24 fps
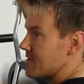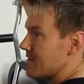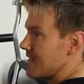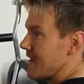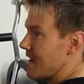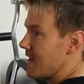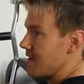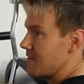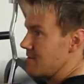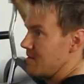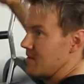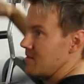to
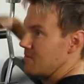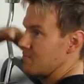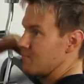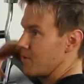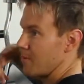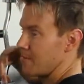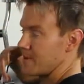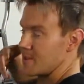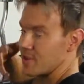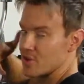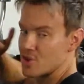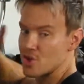that
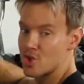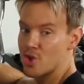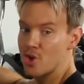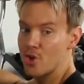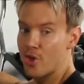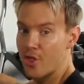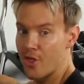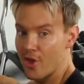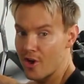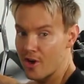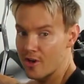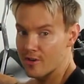probably the
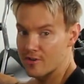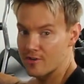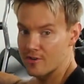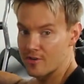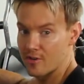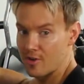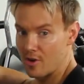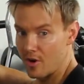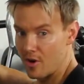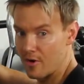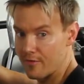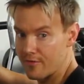
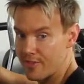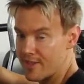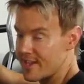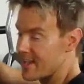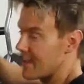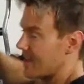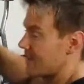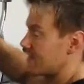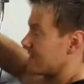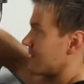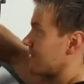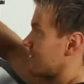2/3 of
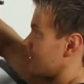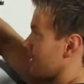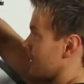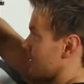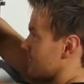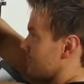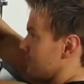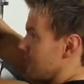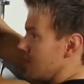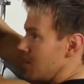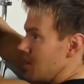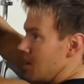the
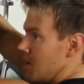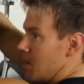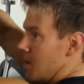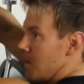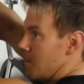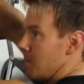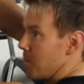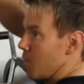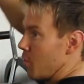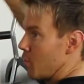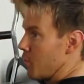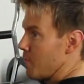exercise.
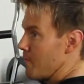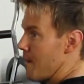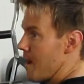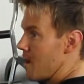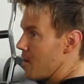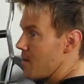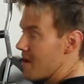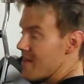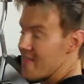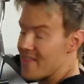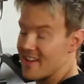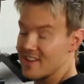Pull them
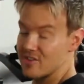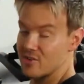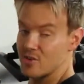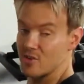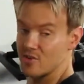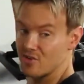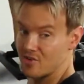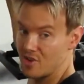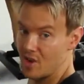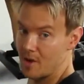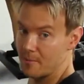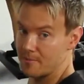out and that's
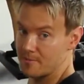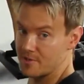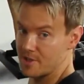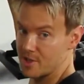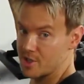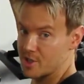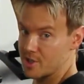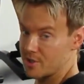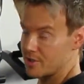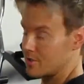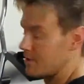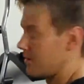your start
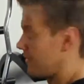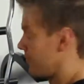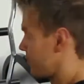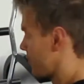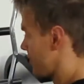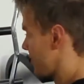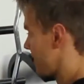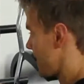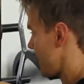position. From